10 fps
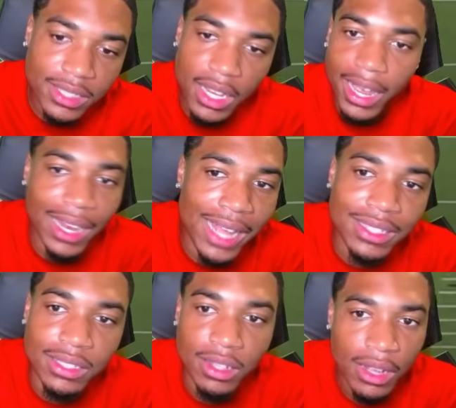look at, let's
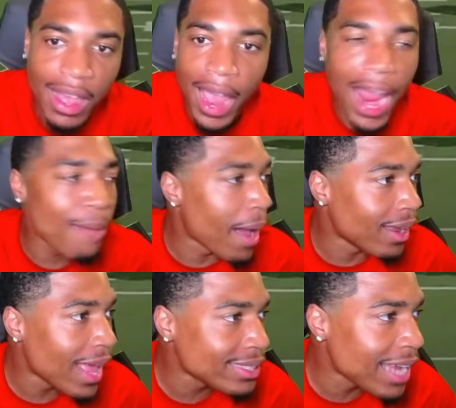just,
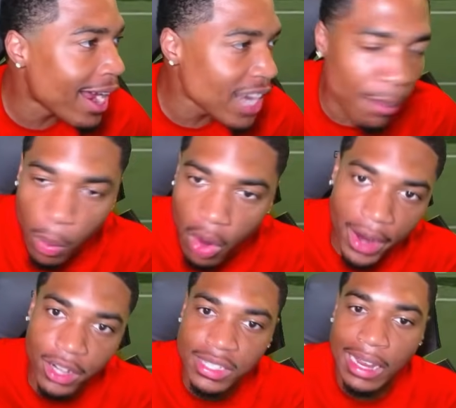everybody, let's stare at number one
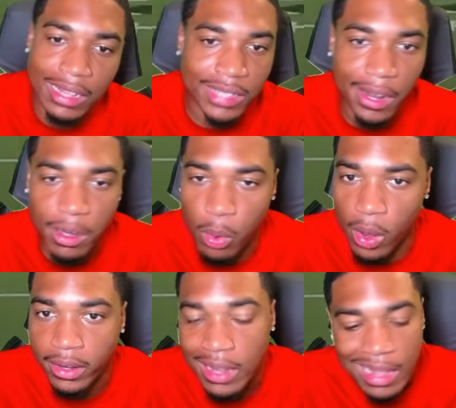right here, Chad. Let's stare at number
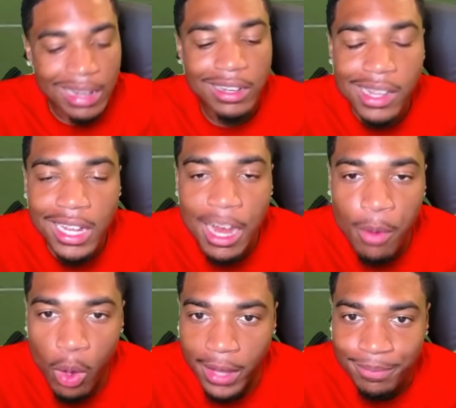one. Look at
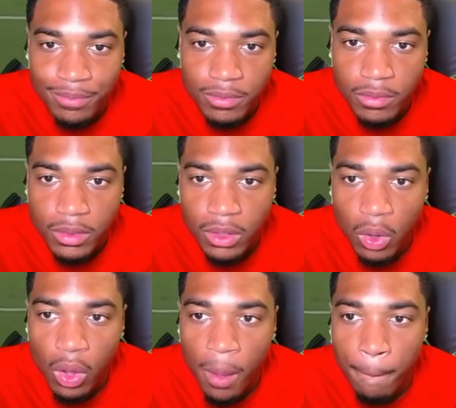number one.
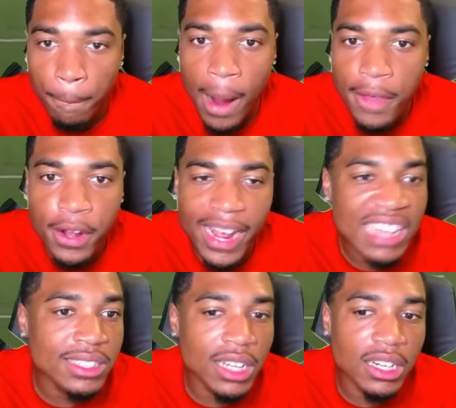Brother
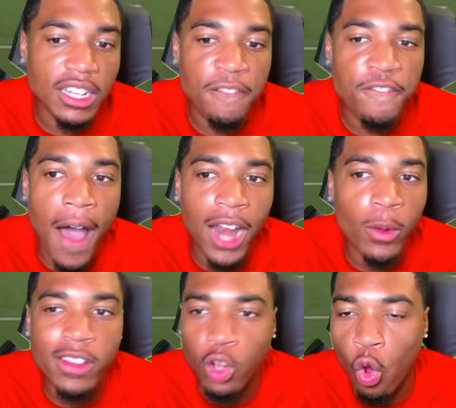is literally
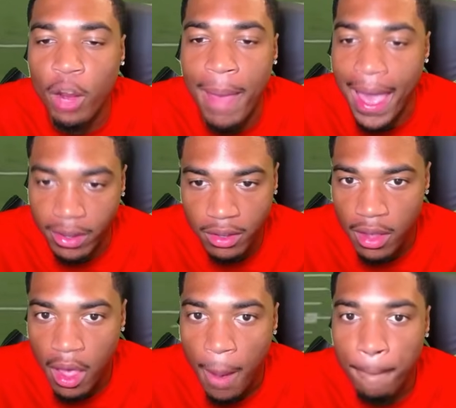following the quarterback.
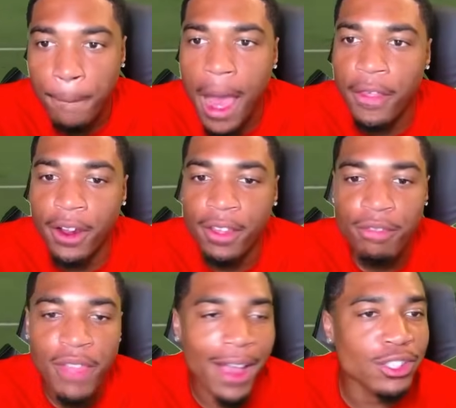Brother,
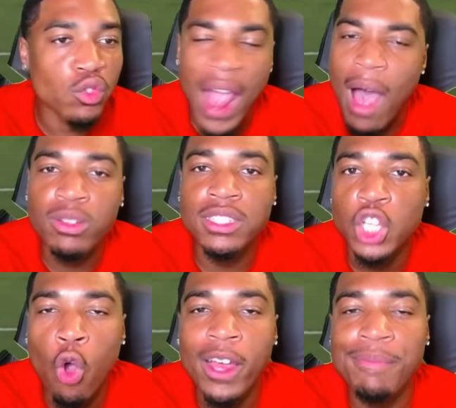there's routes
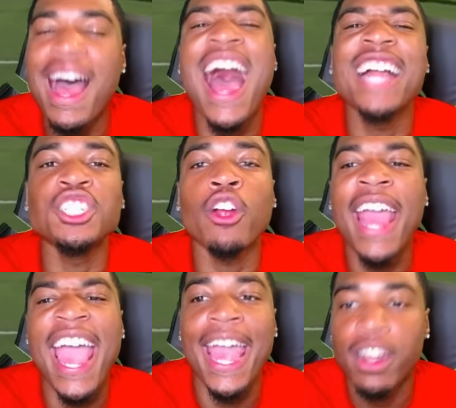going behind your
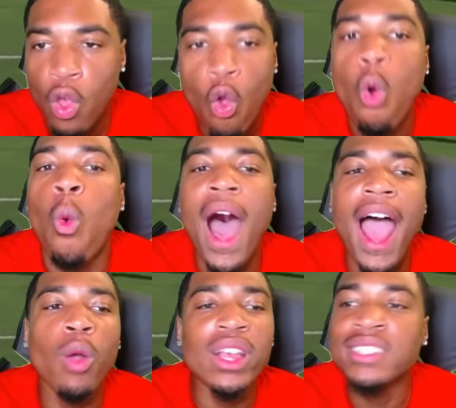head.
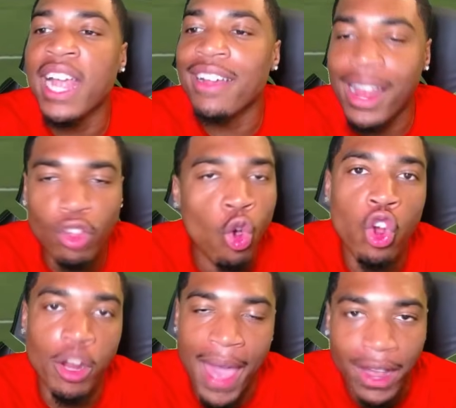Why are we staring at the
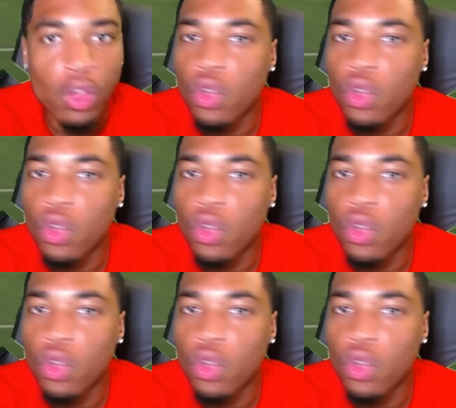quarterback?